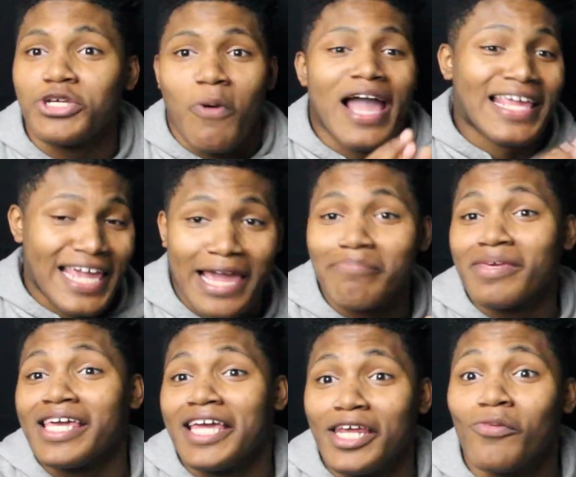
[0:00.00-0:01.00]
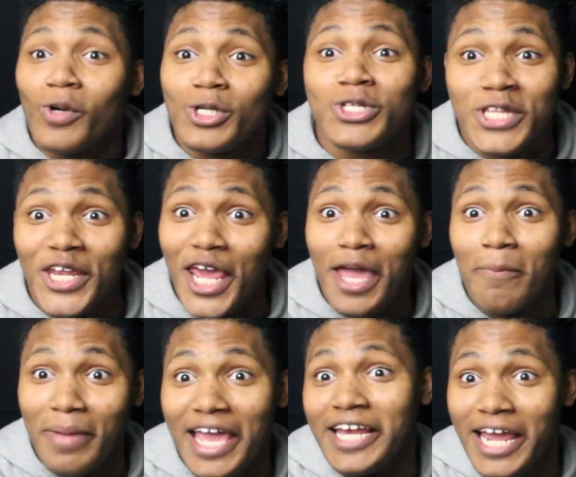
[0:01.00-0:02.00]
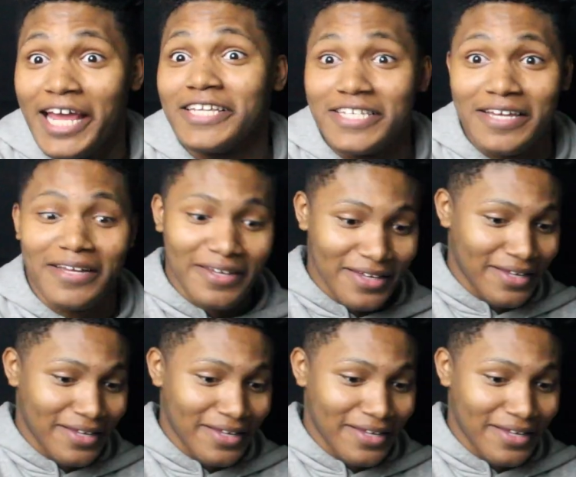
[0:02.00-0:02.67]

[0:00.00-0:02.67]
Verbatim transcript: so I can't be any worse than him at dancing.